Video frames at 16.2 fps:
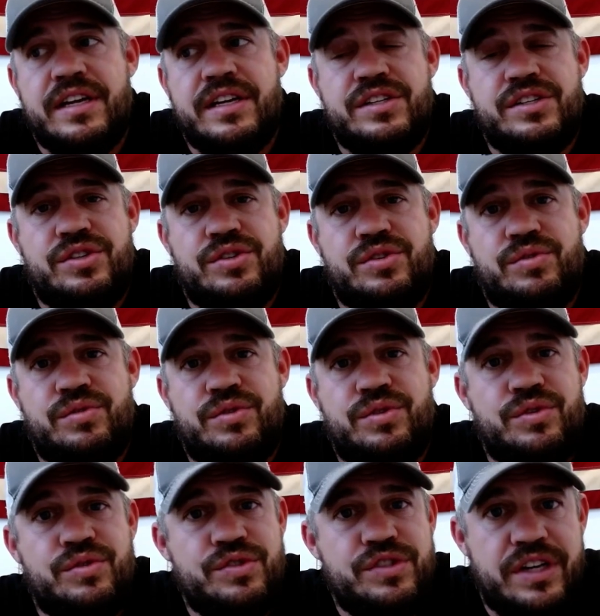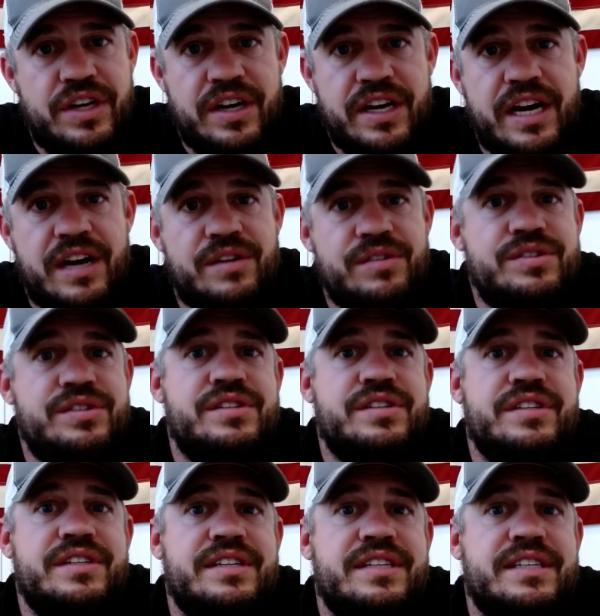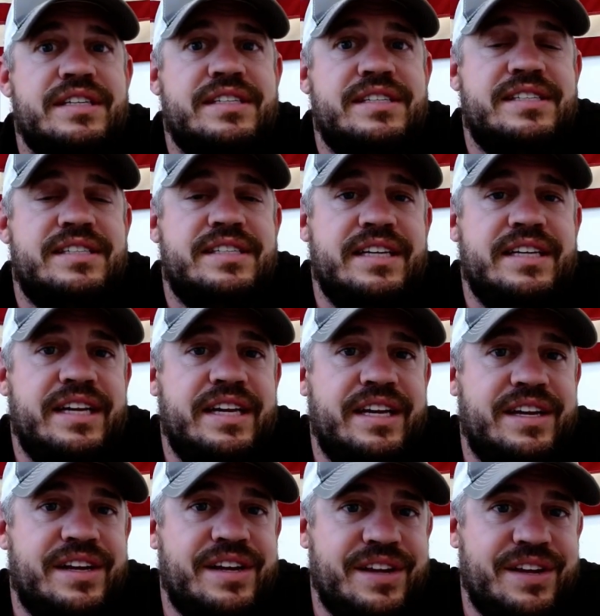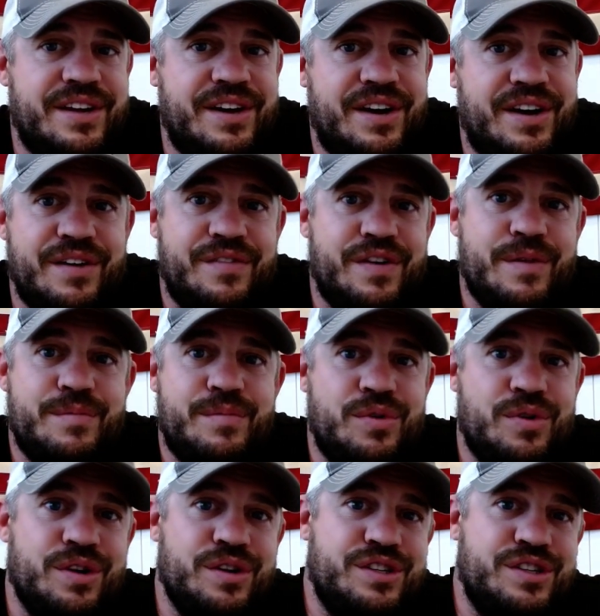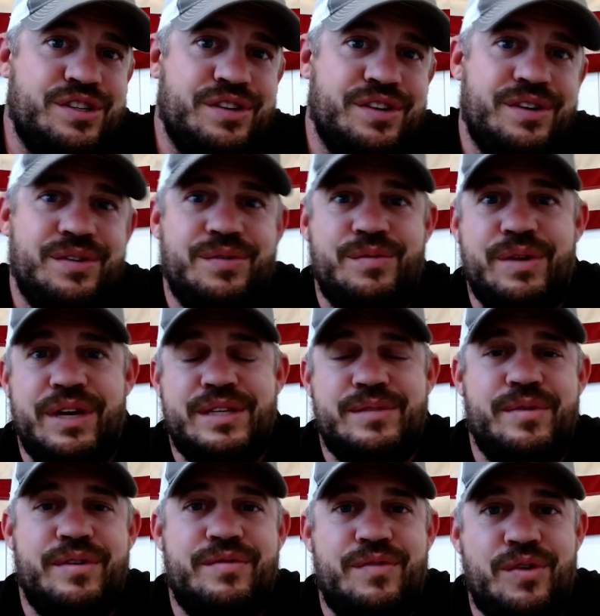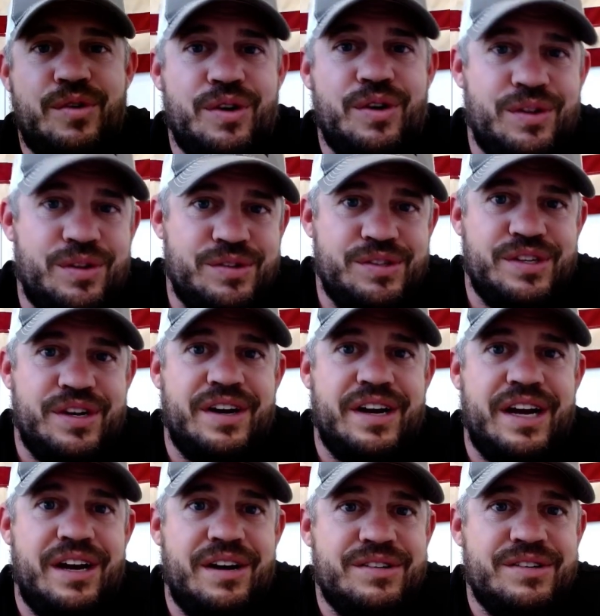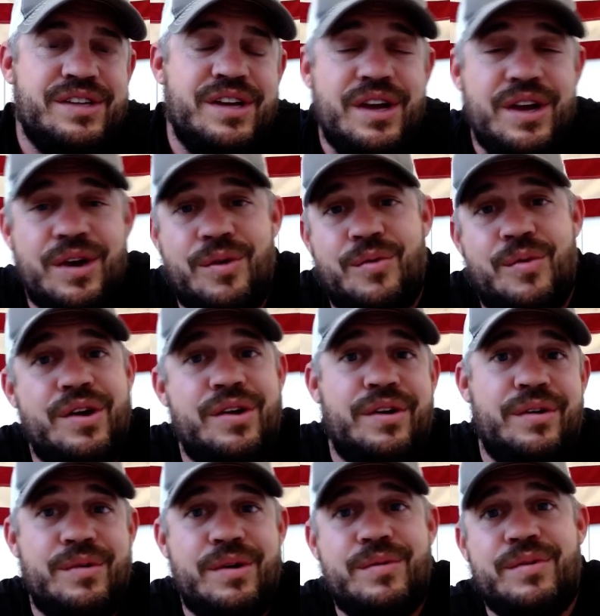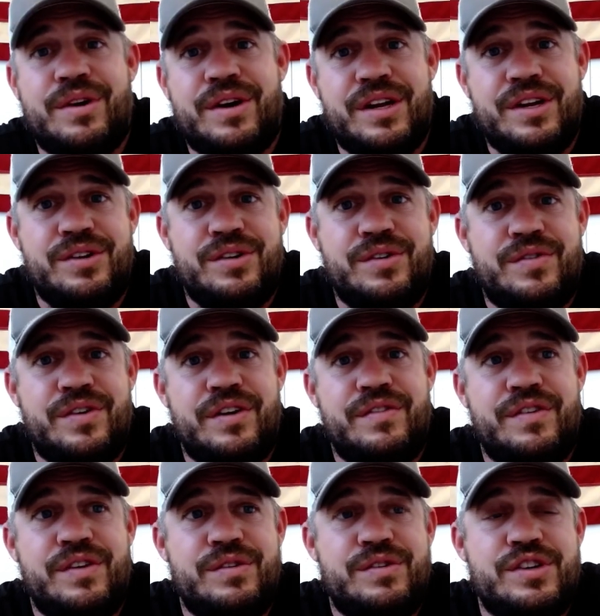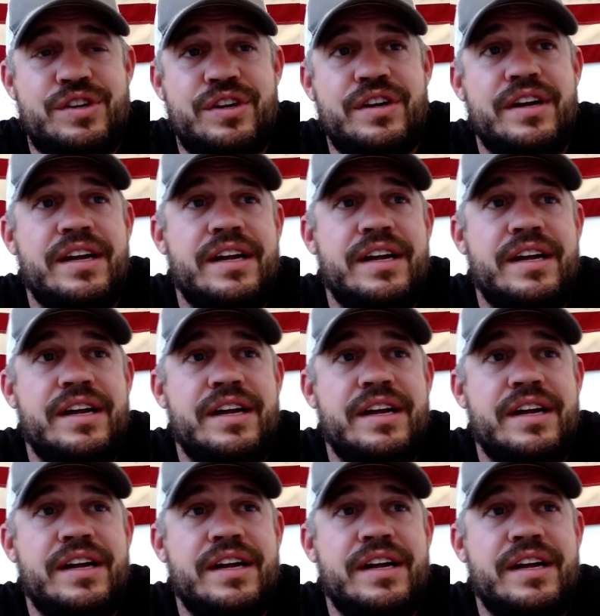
to losing our house, sitting on our front porch weeks before losing our house, wondering what we're going to do for our future.